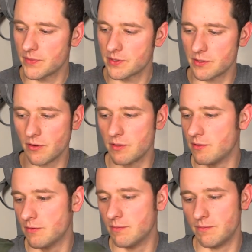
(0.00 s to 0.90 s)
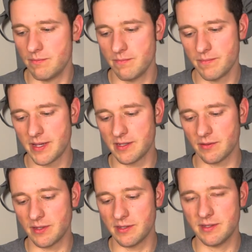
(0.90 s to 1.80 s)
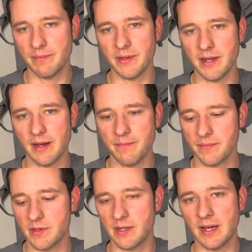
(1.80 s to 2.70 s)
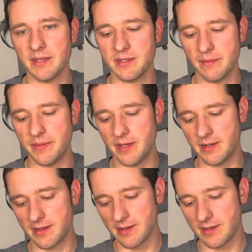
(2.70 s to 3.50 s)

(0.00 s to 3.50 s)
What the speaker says: So you basically zip it up. You can unzip it,